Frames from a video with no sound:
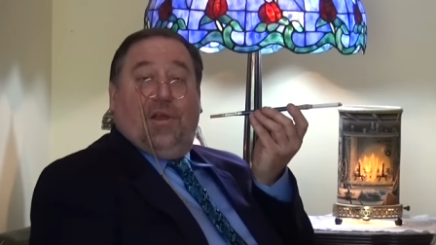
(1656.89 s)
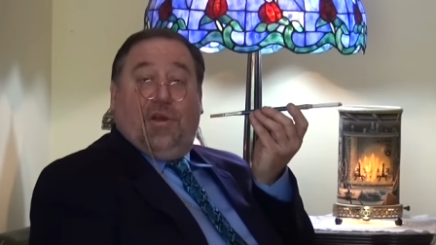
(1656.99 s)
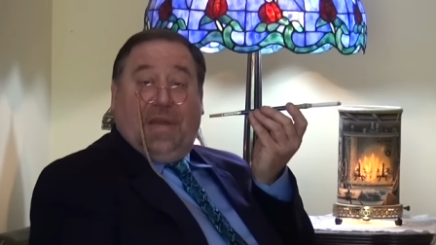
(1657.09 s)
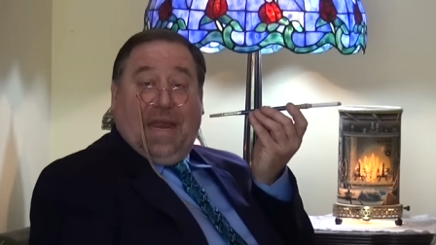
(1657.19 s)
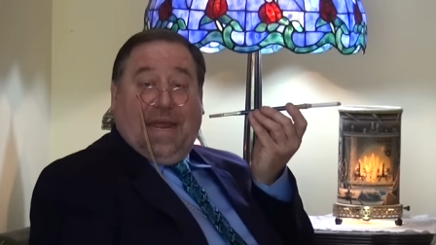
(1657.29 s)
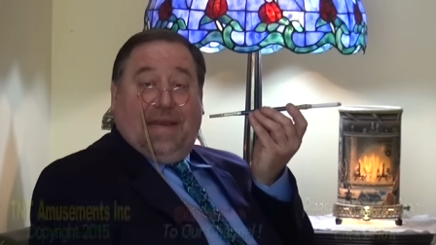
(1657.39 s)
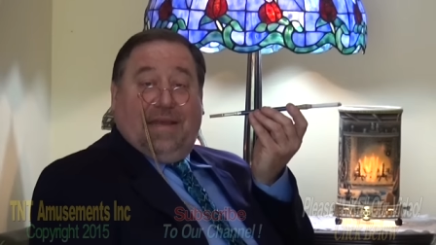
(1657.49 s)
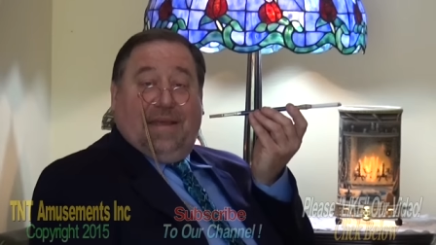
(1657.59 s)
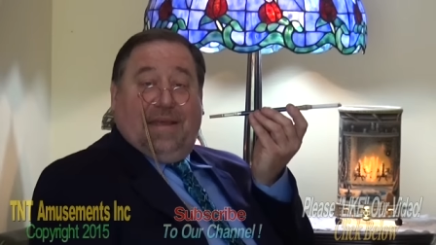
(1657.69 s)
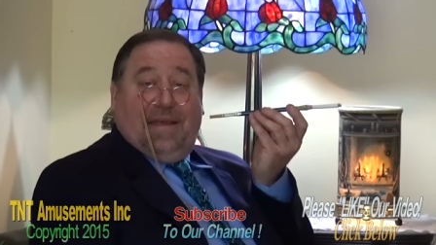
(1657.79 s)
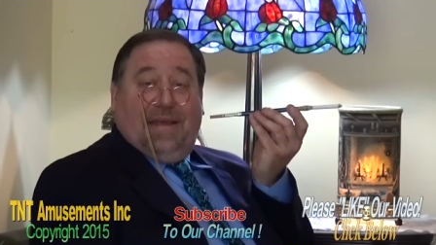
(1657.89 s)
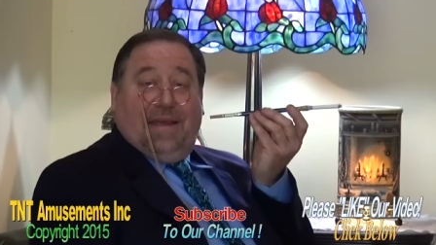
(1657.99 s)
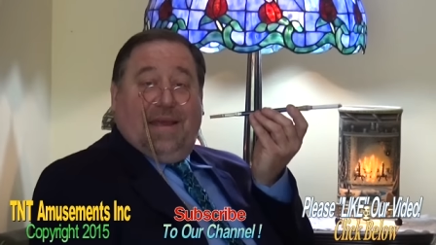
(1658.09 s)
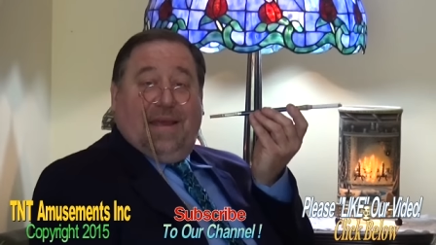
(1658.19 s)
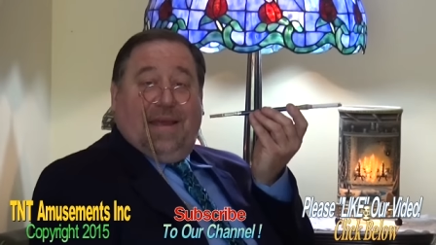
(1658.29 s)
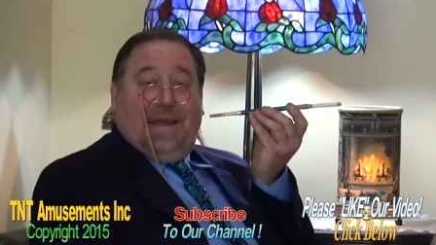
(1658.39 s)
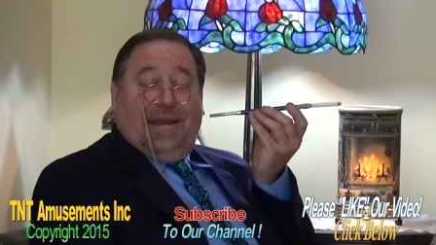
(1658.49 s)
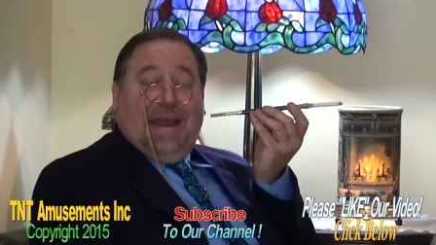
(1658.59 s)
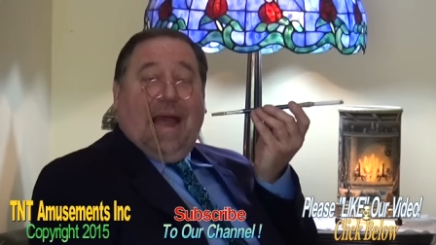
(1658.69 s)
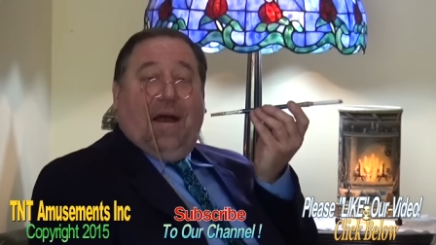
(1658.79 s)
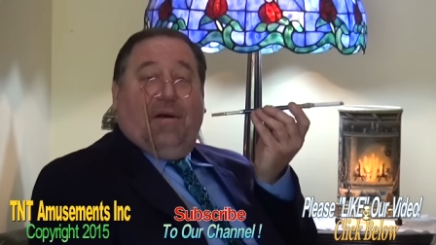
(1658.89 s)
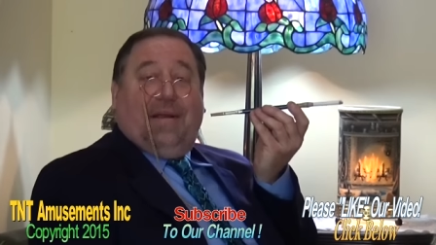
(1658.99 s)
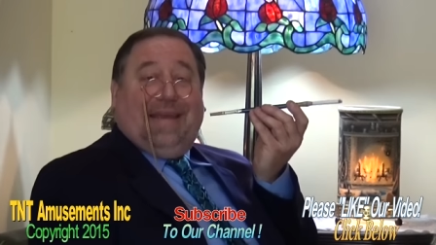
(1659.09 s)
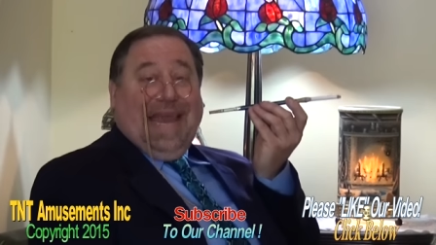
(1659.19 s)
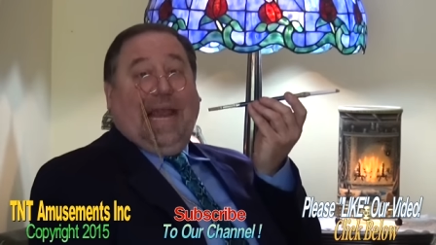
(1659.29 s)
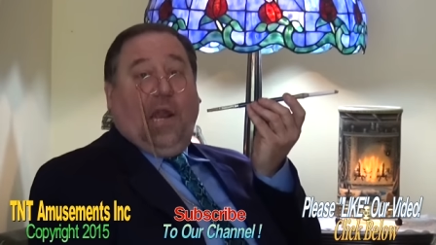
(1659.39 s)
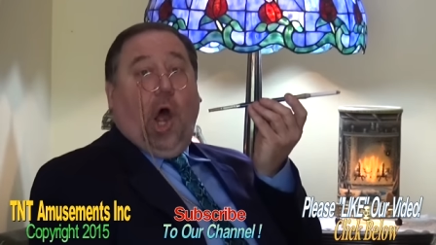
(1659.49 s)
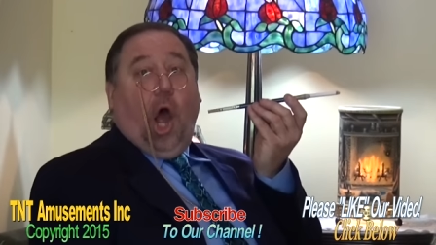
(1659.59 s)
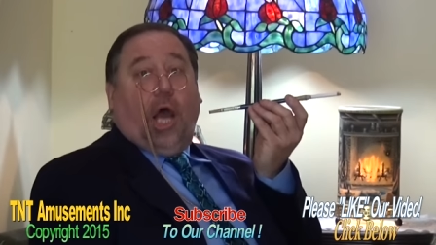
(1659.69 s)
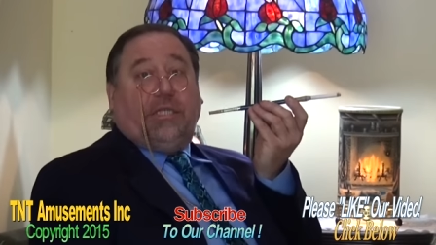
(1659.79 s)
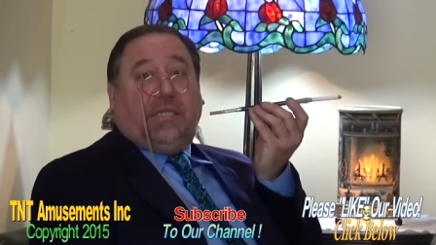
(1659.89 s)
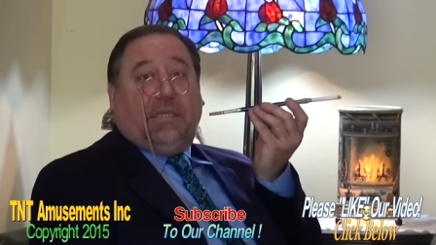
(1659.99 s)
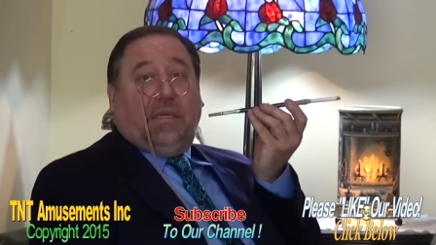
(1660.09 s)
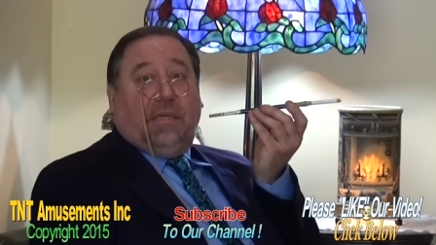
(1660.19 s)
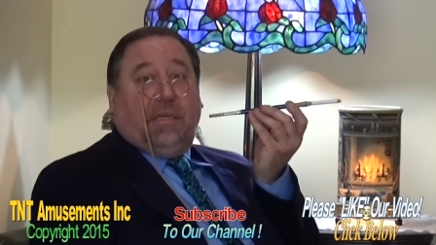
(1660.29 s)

Good night. Now, get lost!